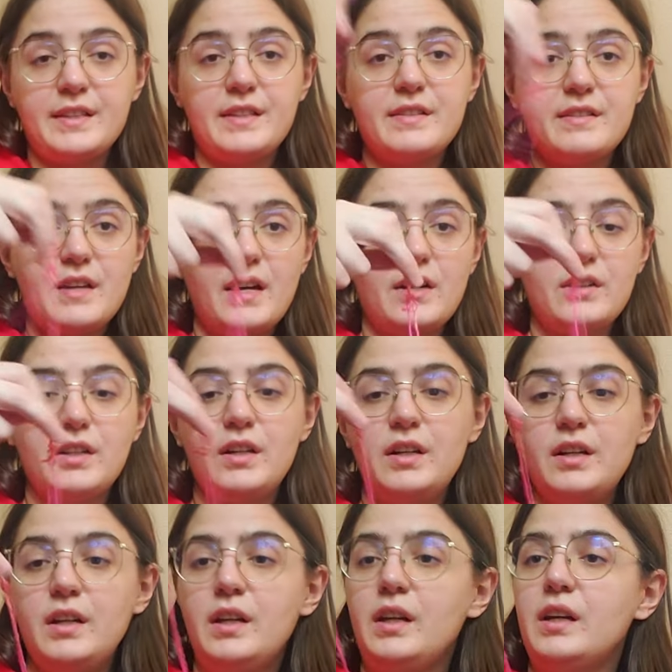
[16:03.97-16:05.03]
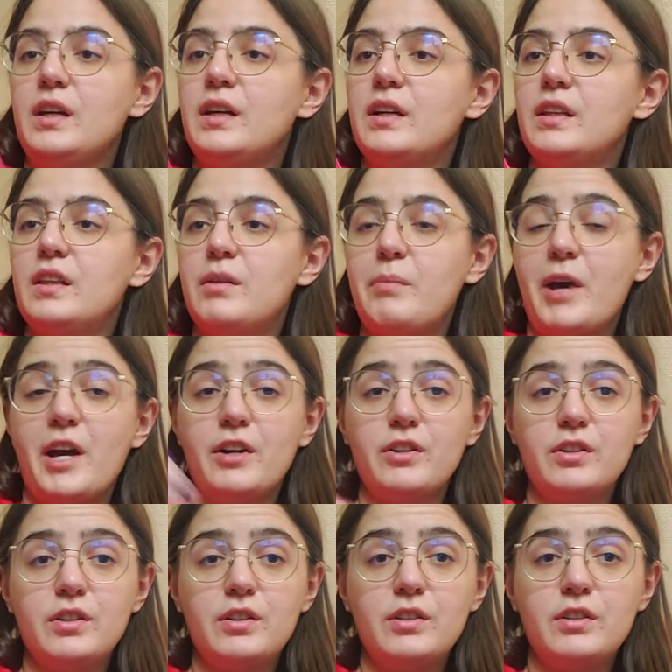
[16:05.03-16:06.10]
Saturday, and the
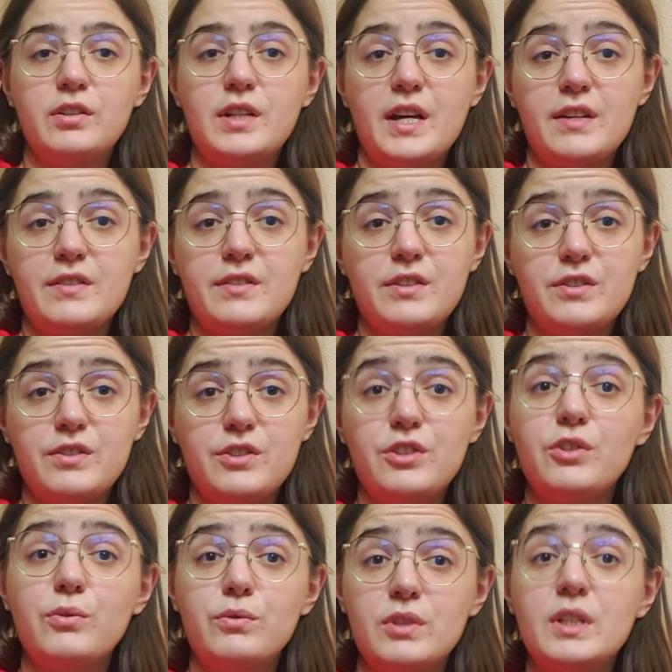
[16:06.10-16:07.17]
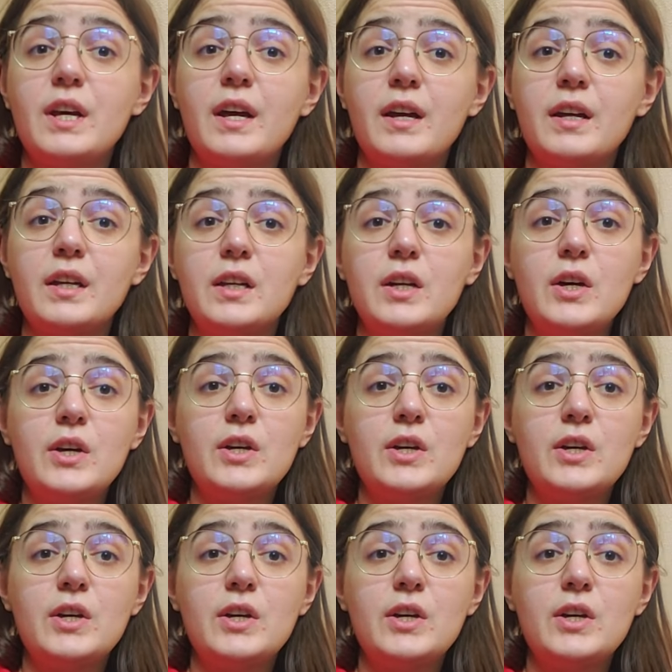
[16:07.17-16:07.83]
pattern test is due today,